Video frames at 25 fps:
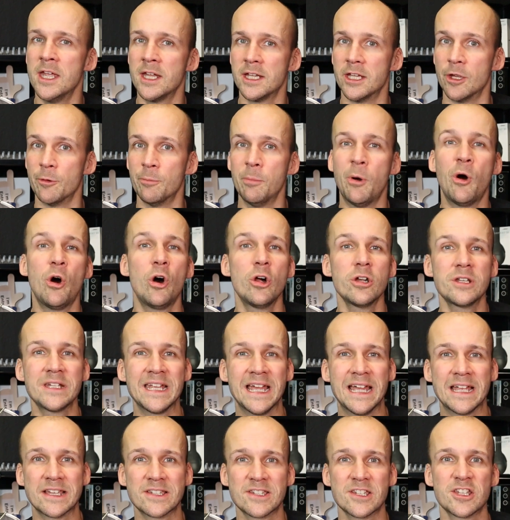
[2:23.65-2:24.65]
Now,
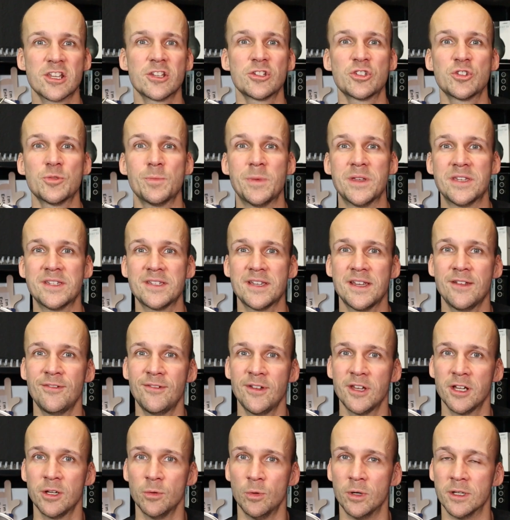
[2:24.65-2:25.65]
podcast
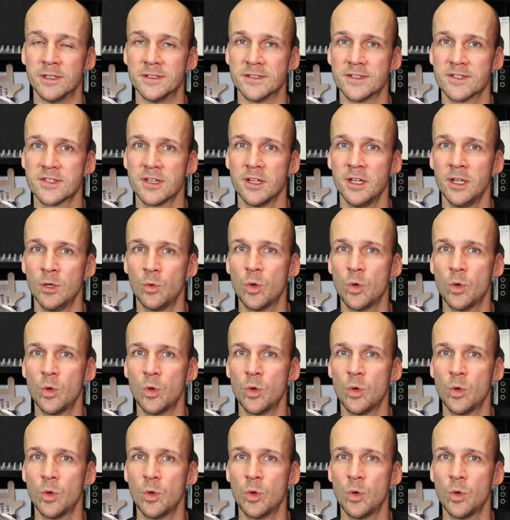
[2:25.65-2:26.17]
specific ones,